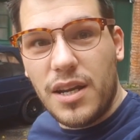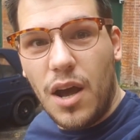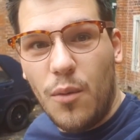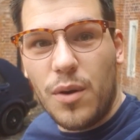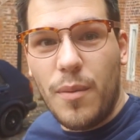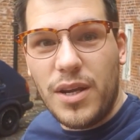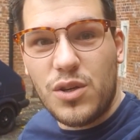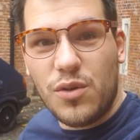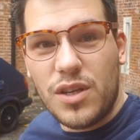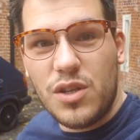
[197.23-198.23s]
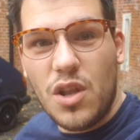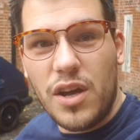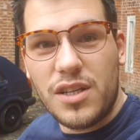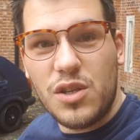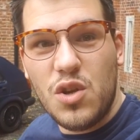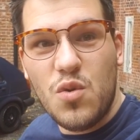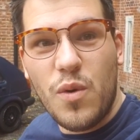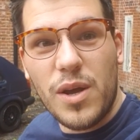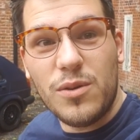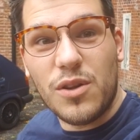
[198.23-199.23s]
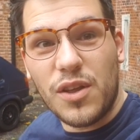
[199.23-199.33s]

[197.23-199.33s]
I want to make sure there's nice new wheels on the